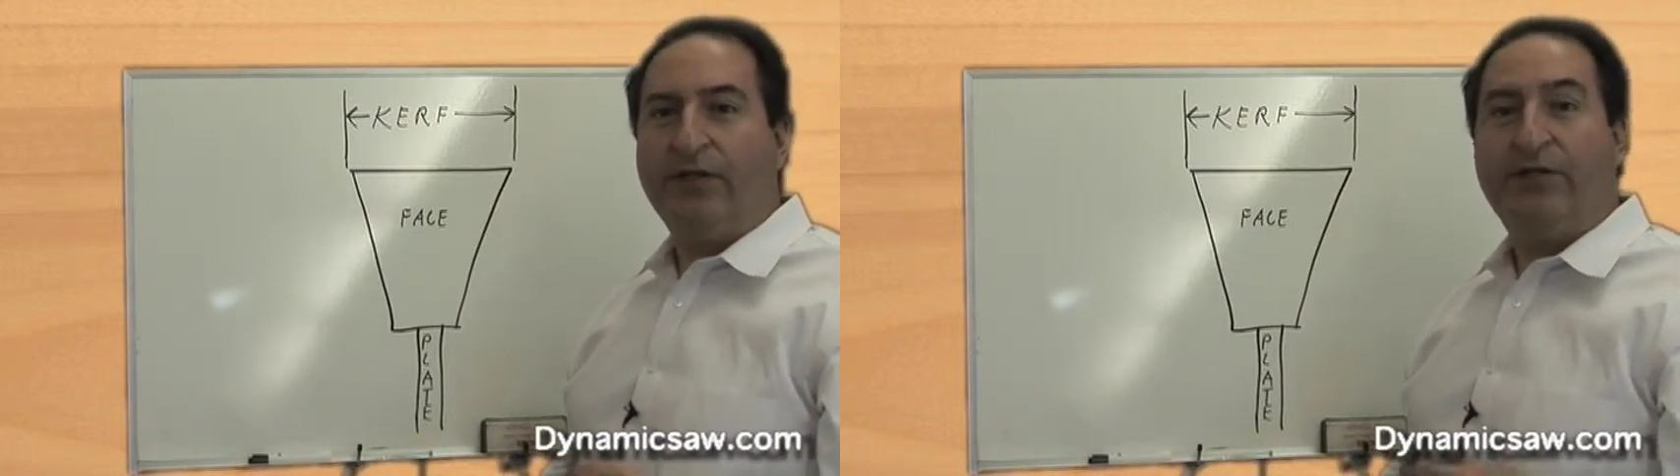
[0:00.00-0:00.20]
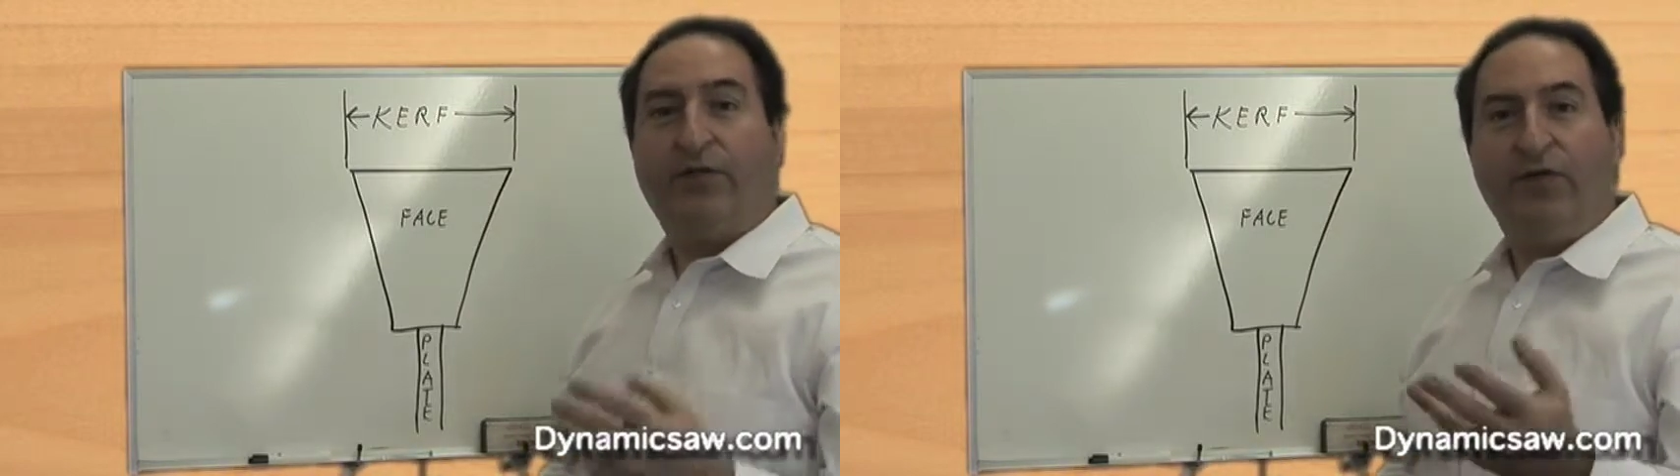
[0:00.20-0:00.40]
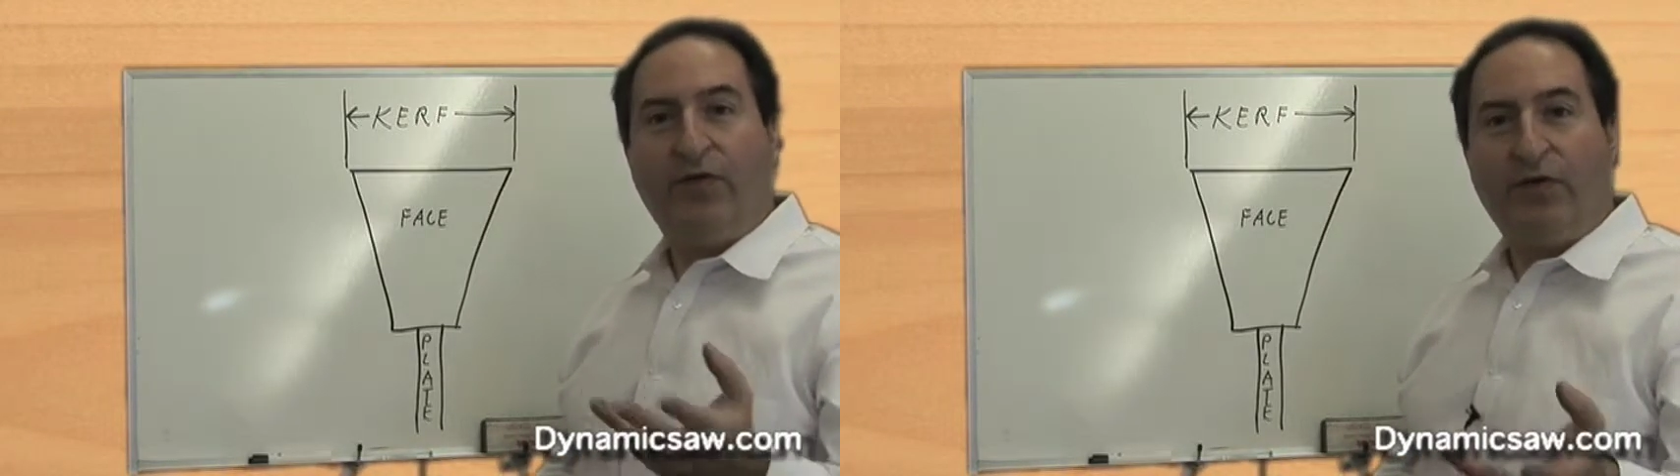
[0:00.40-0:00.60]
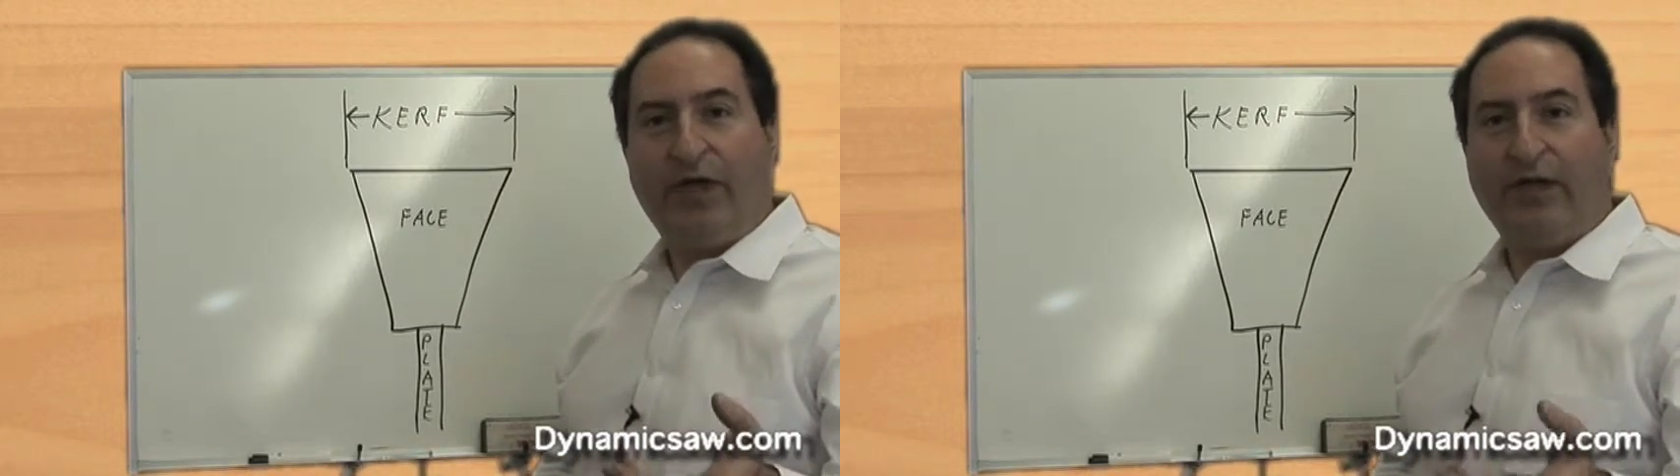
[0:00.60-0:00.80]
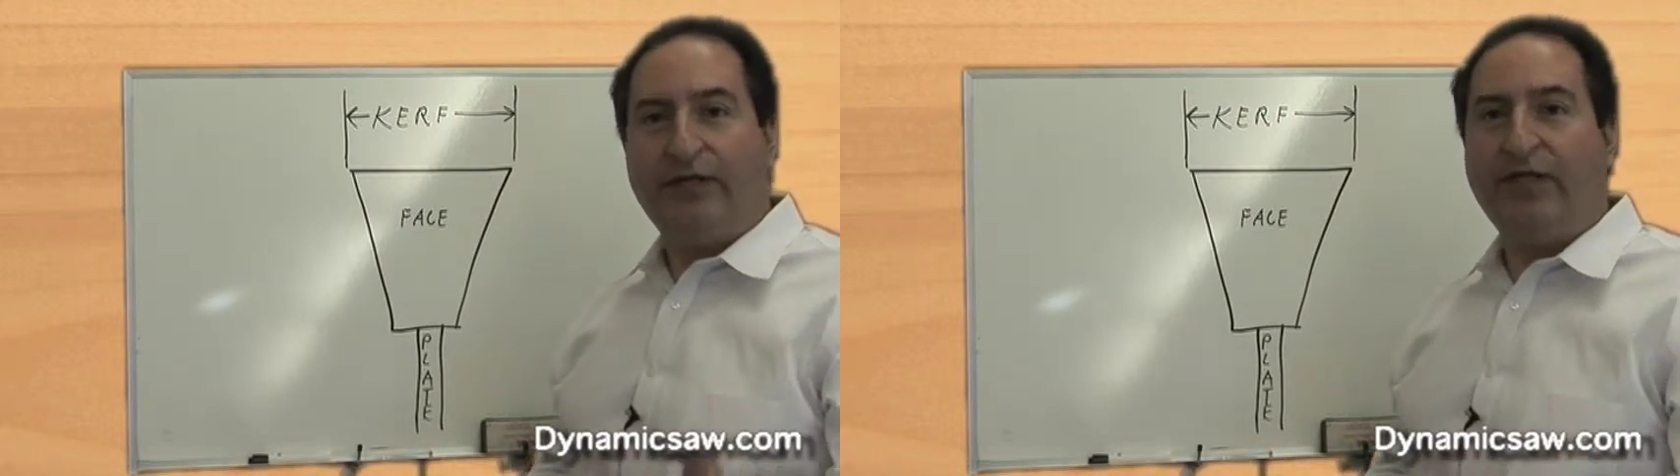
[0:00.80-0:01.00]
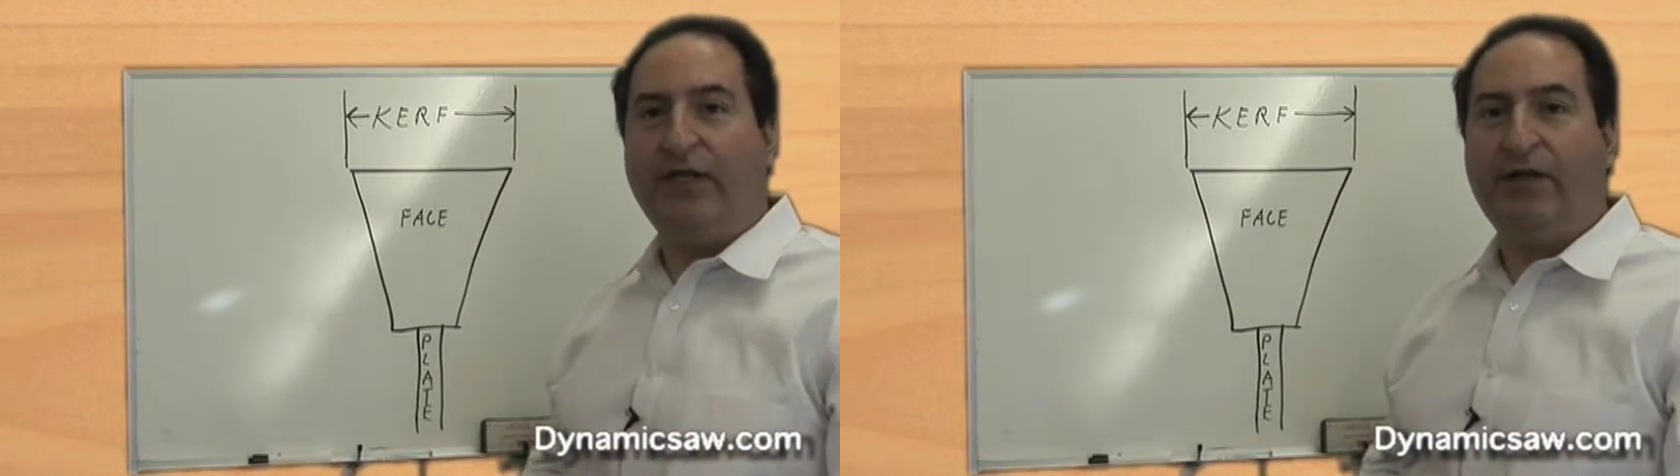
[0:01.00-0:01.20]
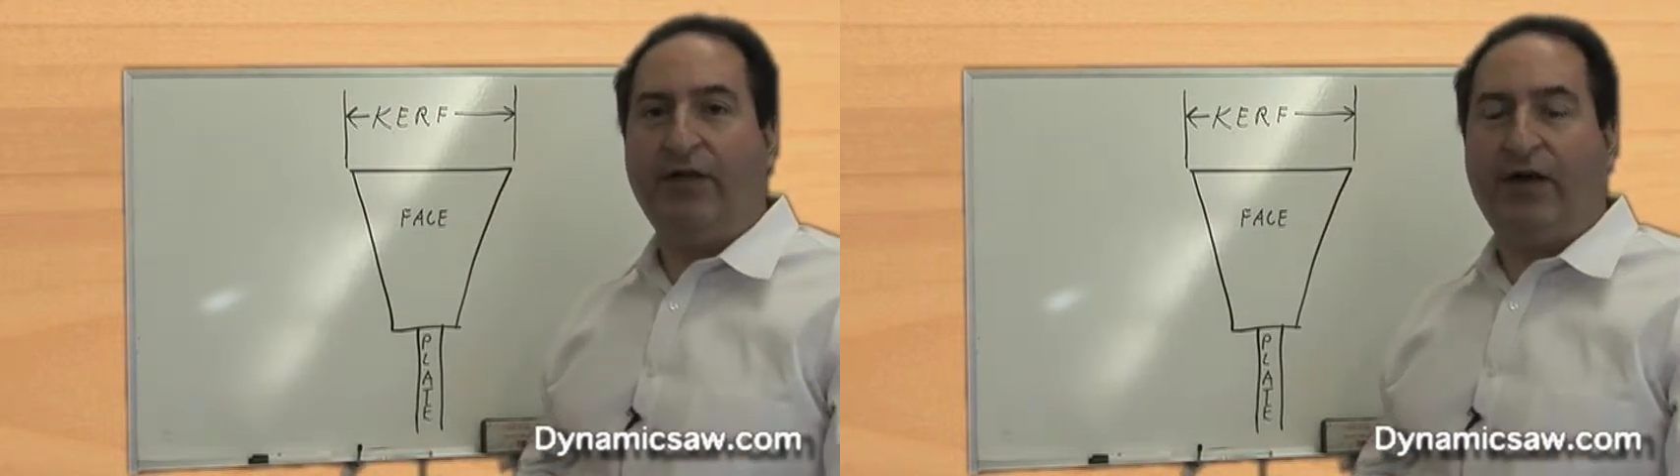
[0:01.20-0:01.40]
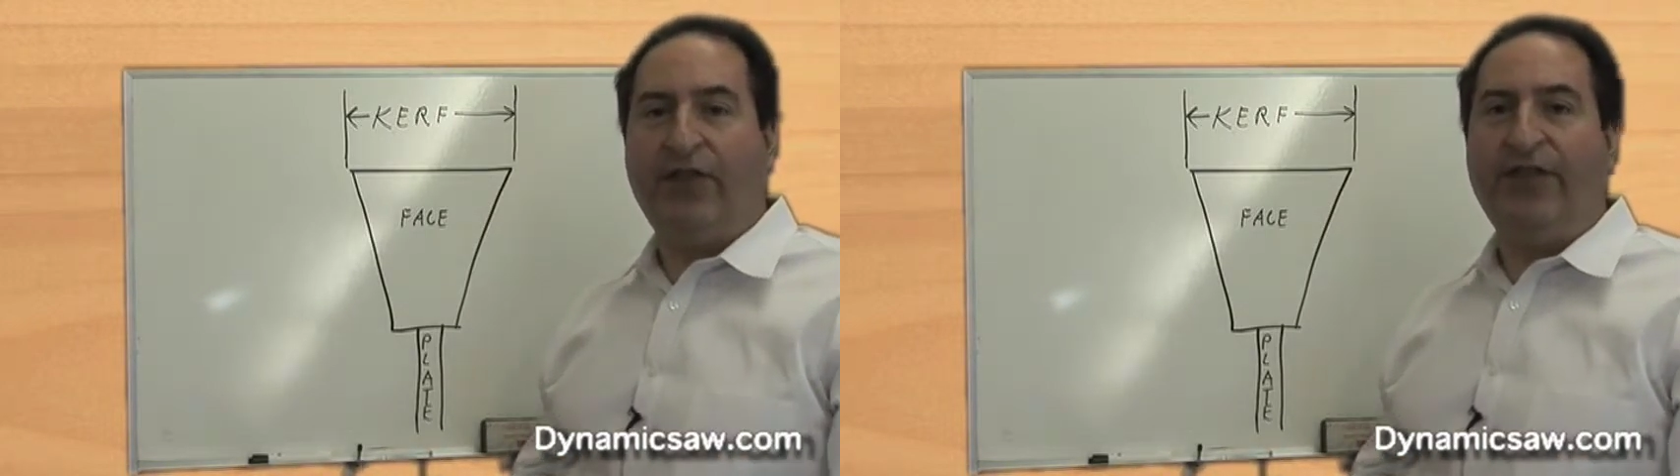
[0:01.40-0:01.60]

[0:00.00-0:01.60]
Some of you guys need